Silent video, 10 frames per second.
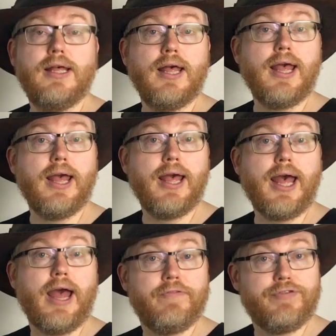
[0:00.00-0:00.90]

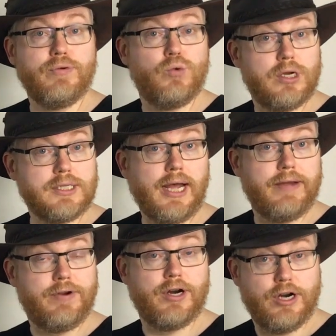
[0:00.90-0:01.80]
And from what I've
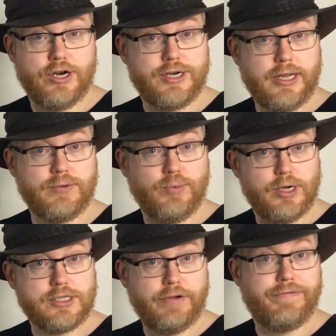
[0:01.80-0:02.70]
heard, it
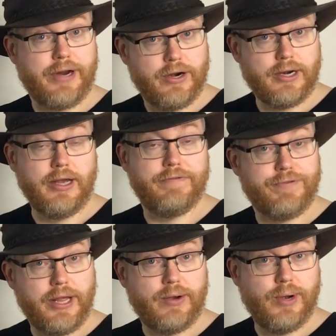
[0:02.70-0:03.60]
was a fairly
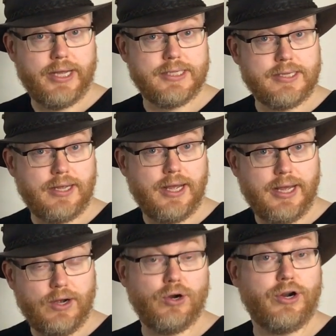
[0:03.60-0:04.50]
frequent
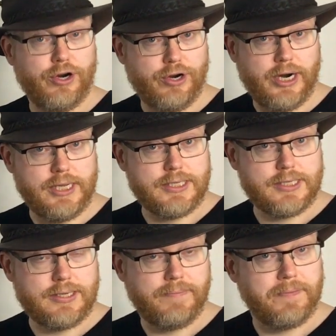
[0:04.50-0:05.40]
occurrence.